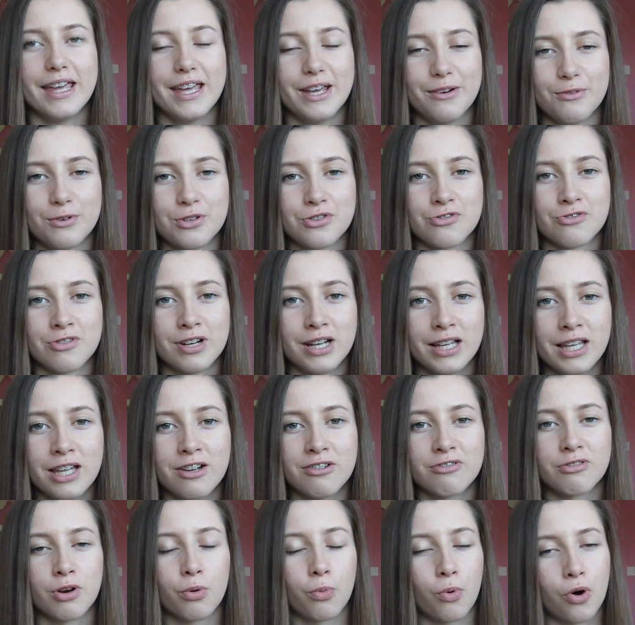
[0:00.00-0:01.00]
It was really
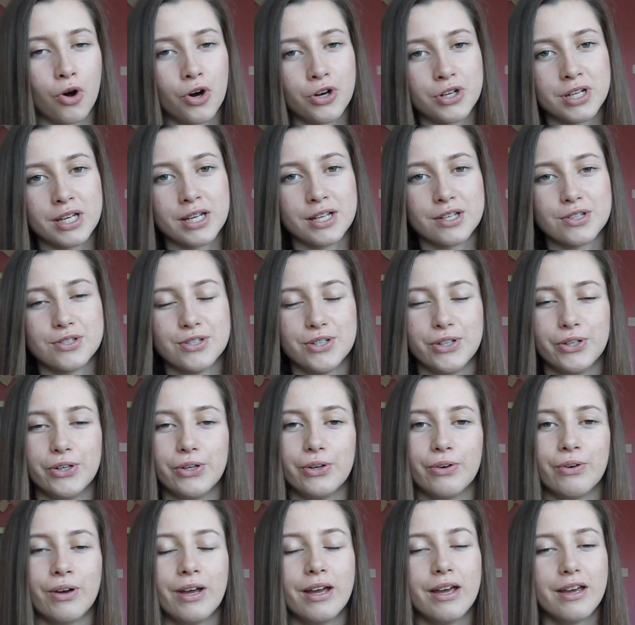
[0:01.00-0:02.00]
rewarding
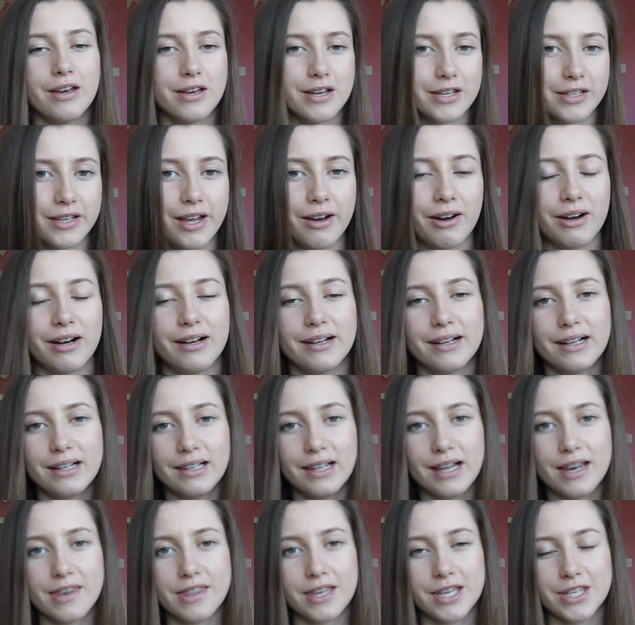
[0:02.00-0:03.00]
to go out and
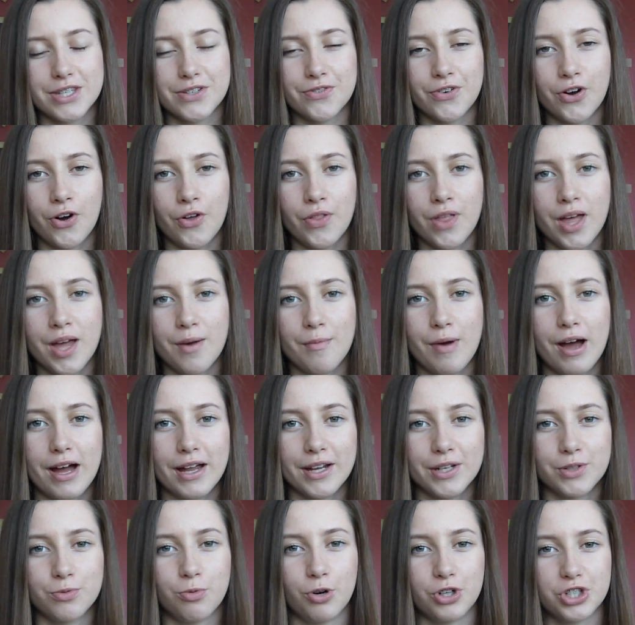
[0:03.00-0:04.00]
collect things for them
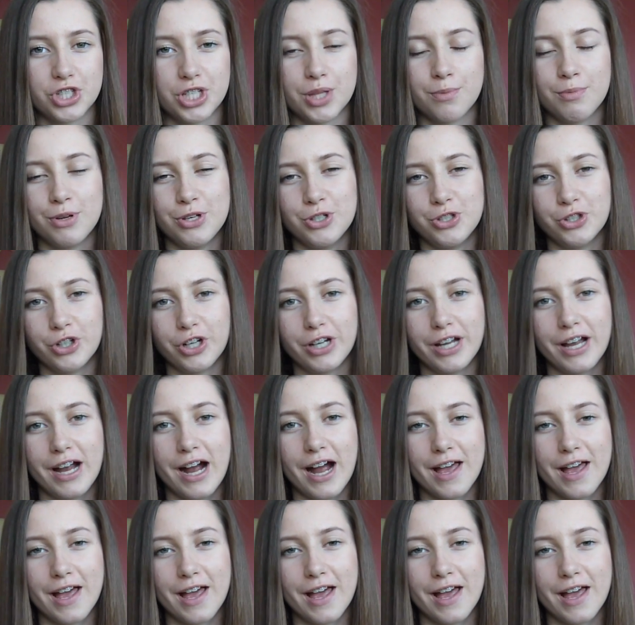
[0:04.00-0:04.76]
and watch them enjoy it.